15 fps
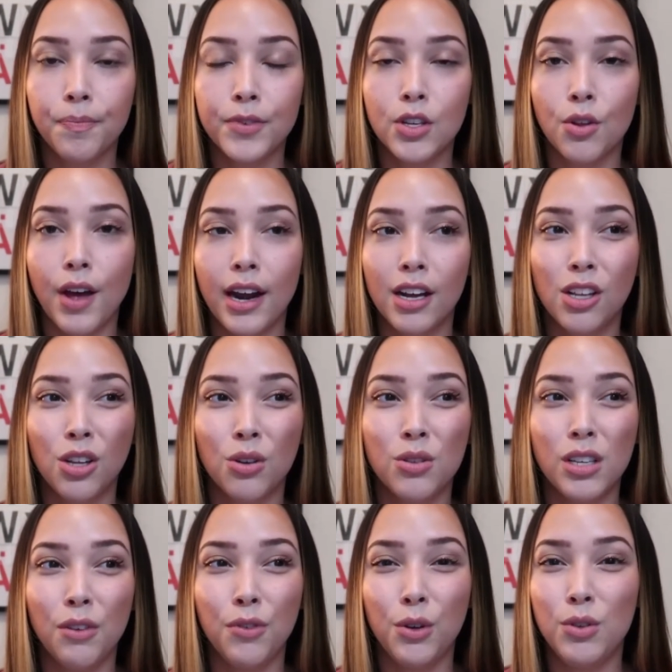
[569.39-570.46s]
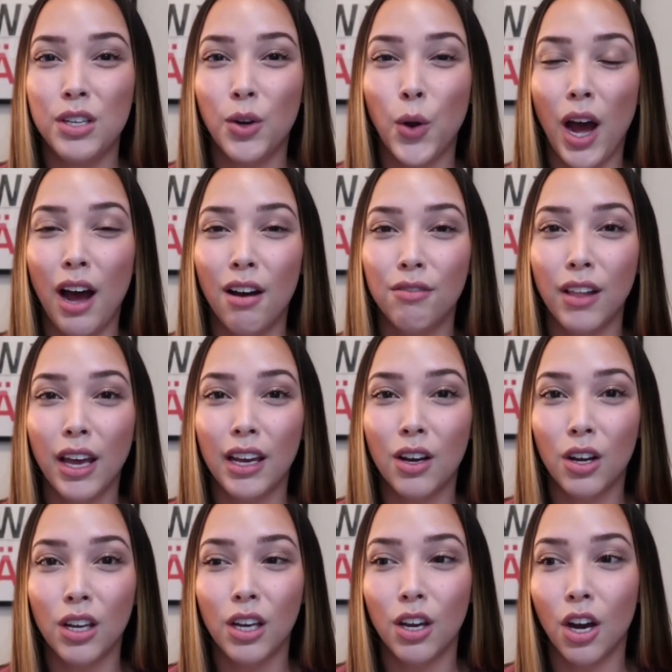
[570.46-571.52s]
So that includes if you do have
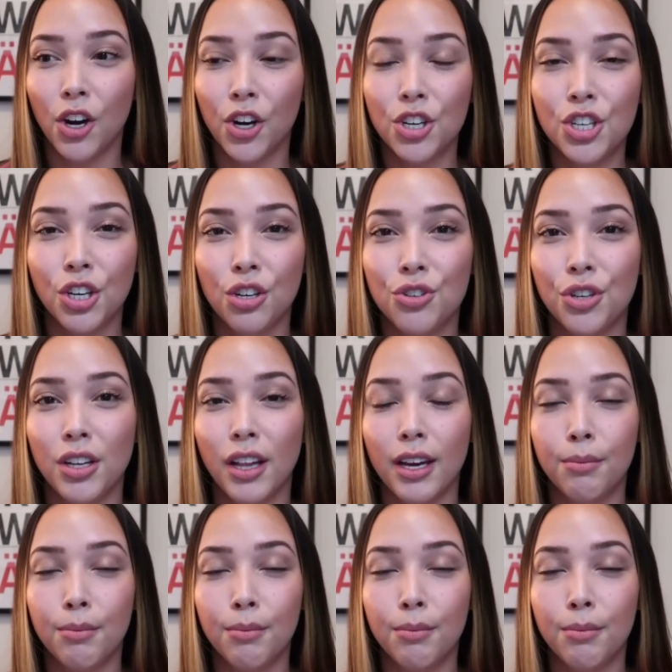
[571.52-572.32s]
like younger children,